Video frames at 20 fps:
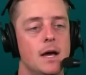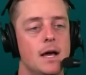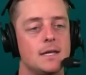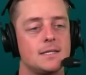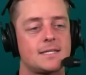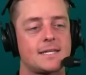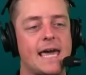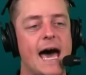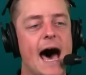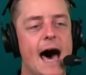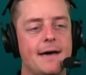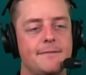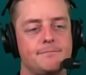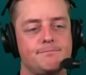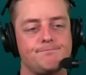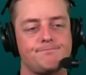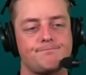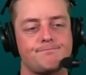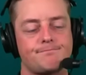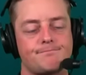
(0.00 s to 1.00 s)
Scott,
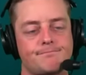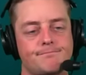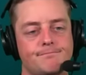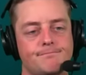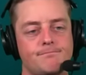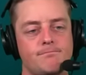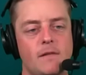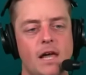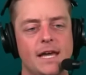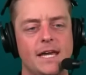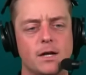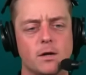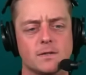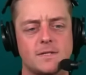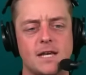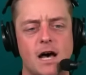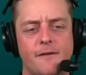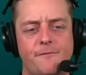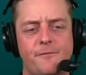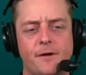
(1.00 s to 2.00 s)
Eagles
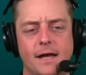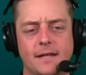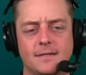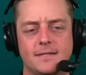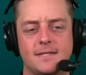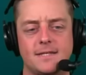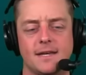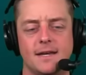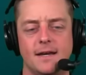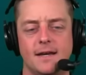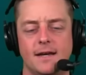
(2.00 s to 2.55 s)
offense